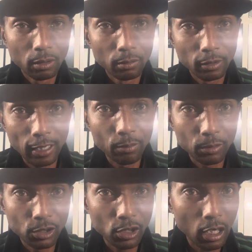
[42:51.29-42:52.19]
gave him a
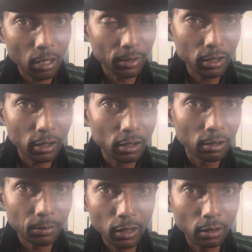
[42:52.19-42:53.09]
job, and he ended
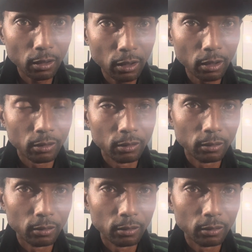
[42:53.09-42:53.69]
up killing her.